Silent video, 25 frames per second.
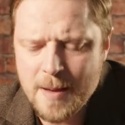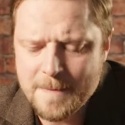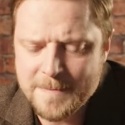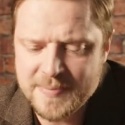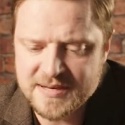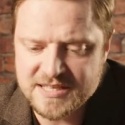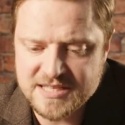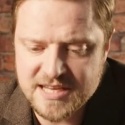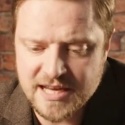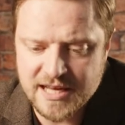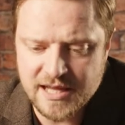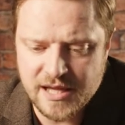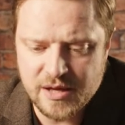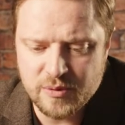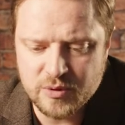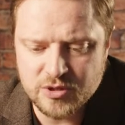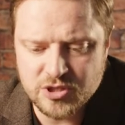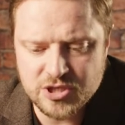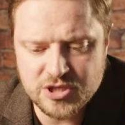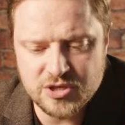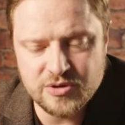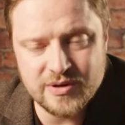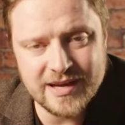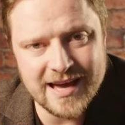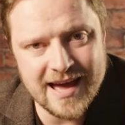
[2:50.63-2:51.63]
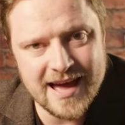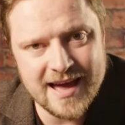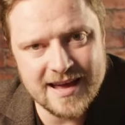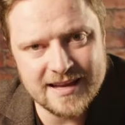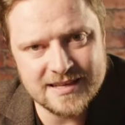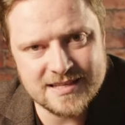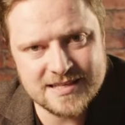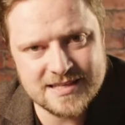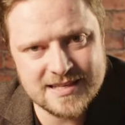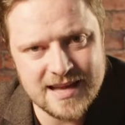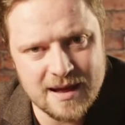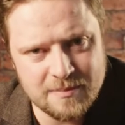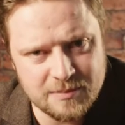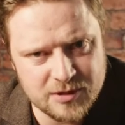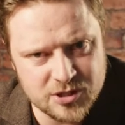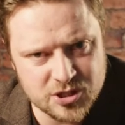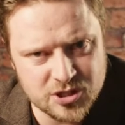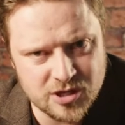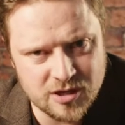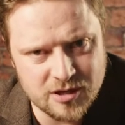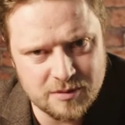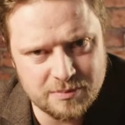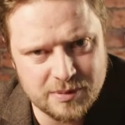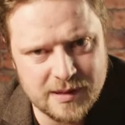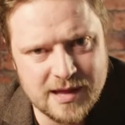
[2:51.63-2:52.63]
Particularly once you get established
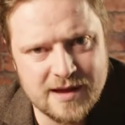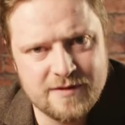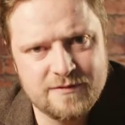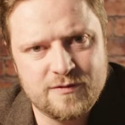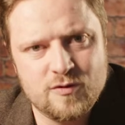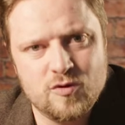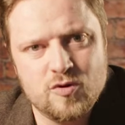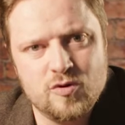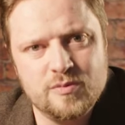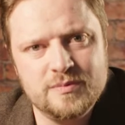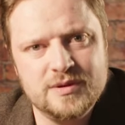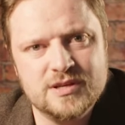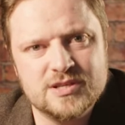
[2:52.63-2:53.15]
on the platform,